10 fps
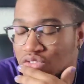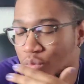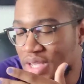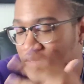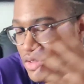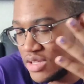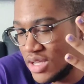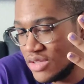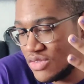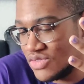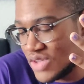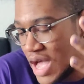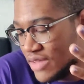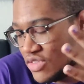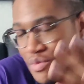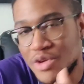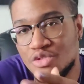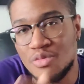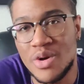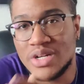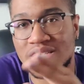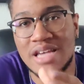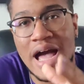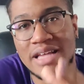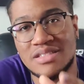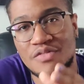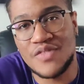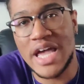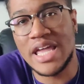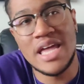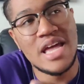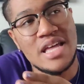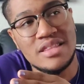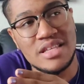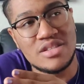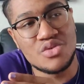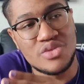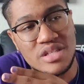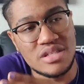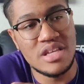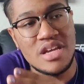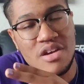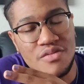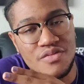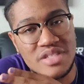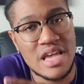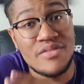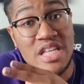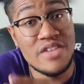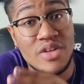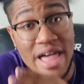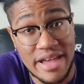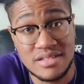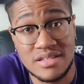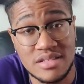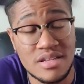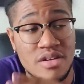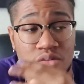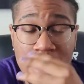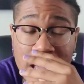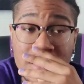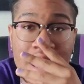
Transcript: So basically, to be with Ramona, Scott has to fight through this league of 7 evil exes, right?